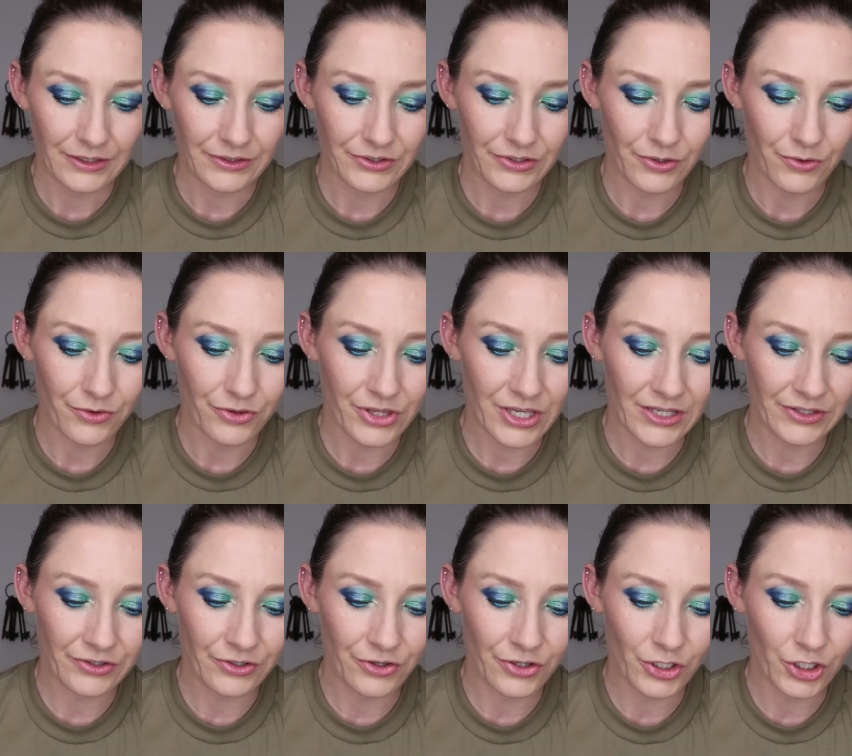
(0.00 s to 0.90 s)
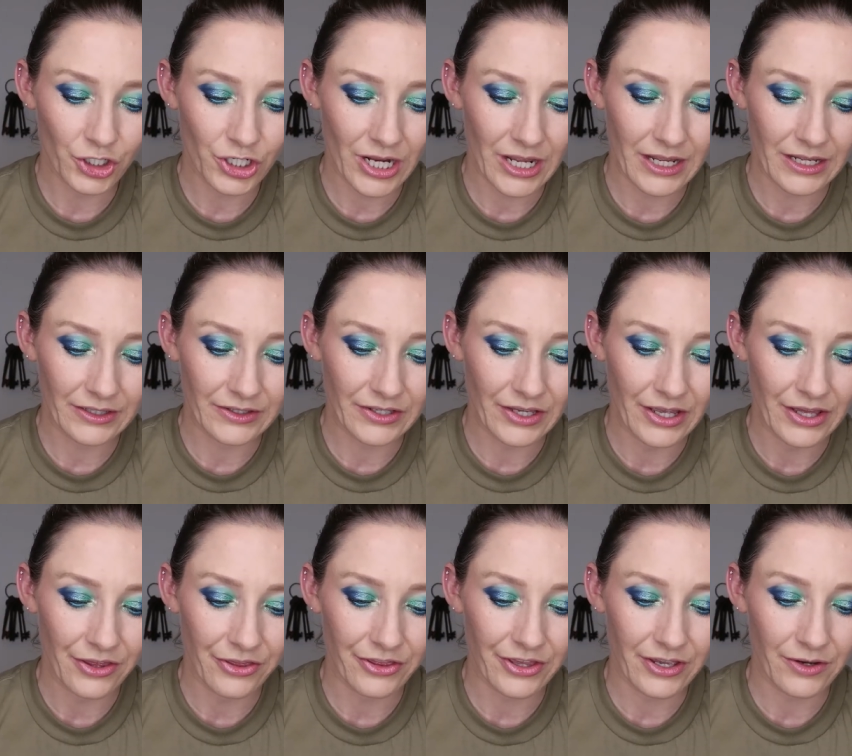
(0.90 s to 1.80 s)
And so these are the shades
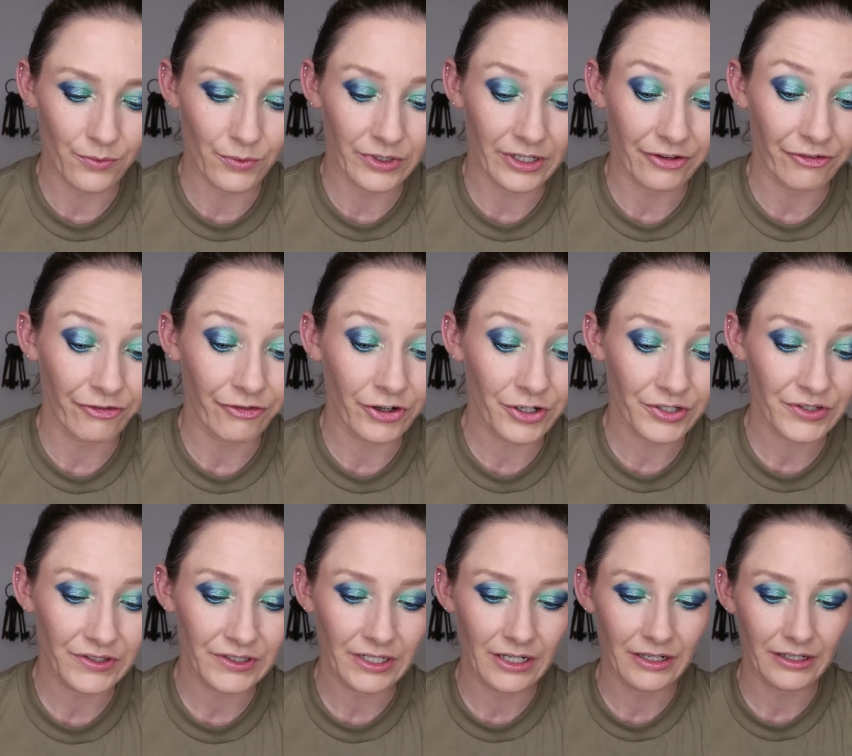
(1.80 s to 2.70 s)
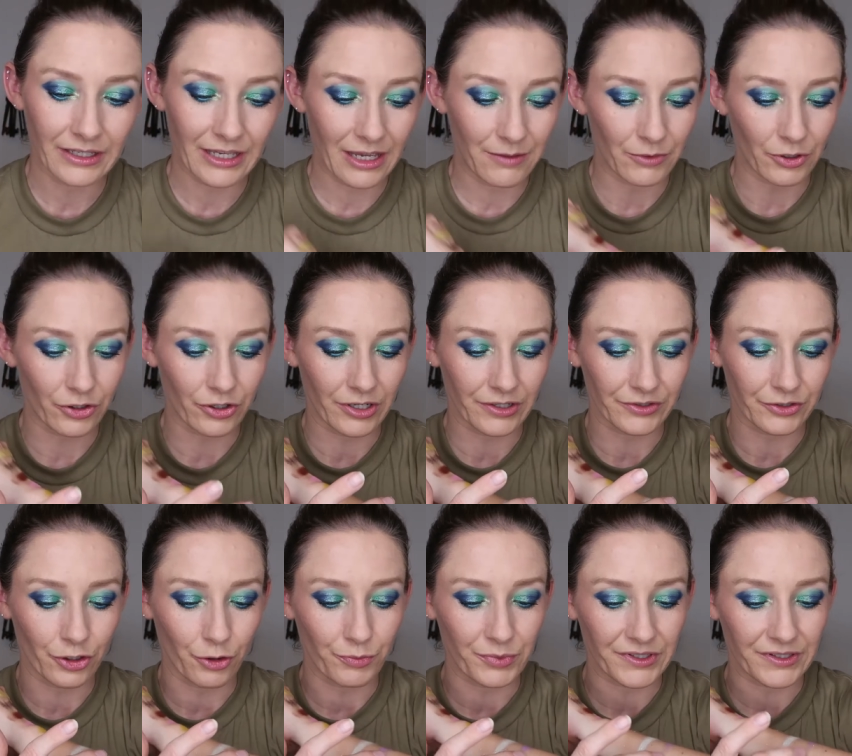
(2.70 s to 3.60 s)
that when I first came across
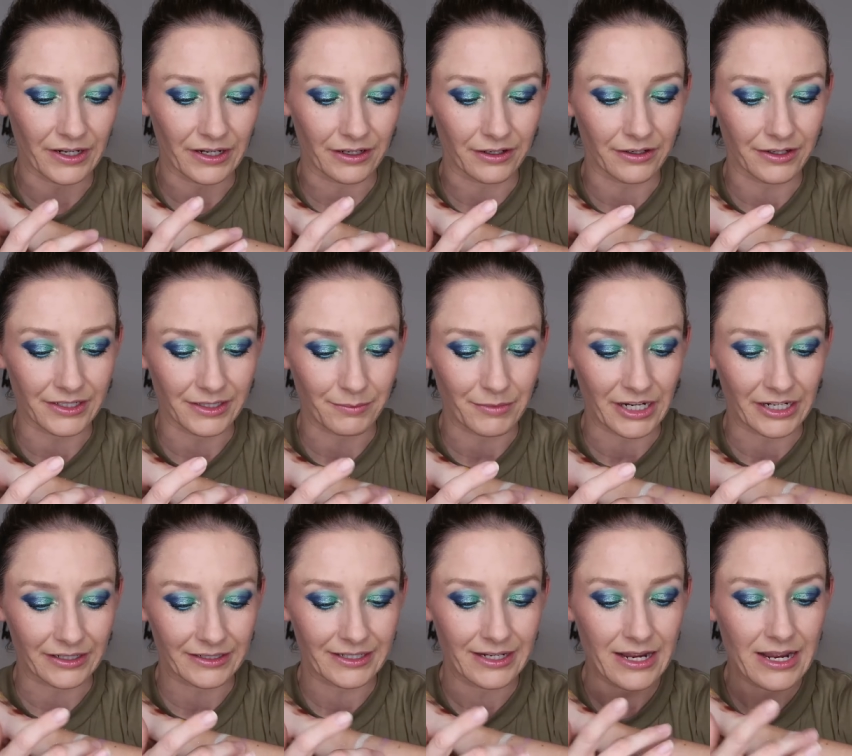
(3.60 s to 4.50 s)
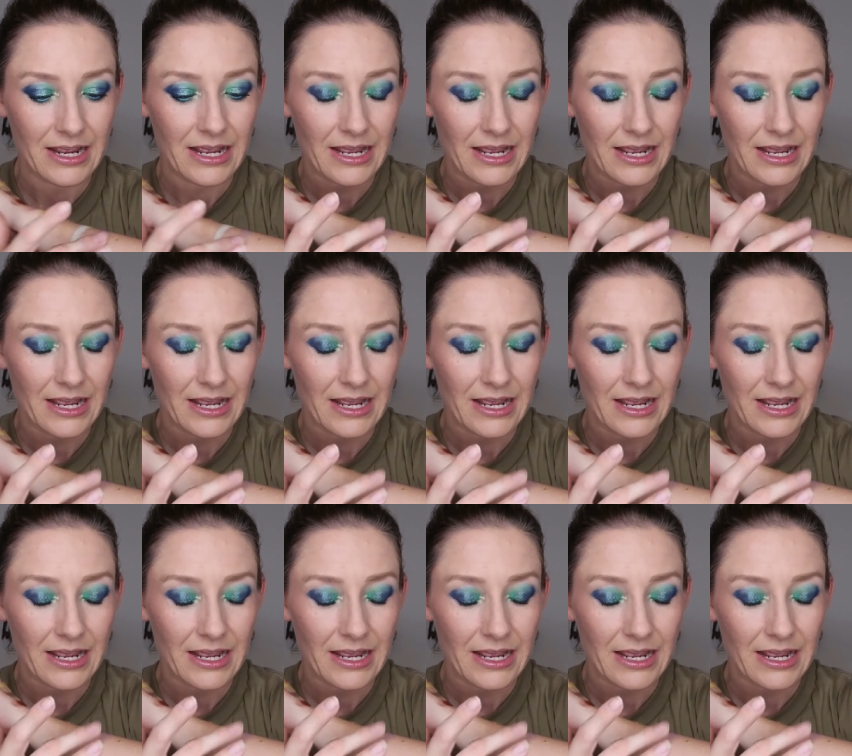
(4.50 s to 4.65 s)
Copacetic Cosmetics,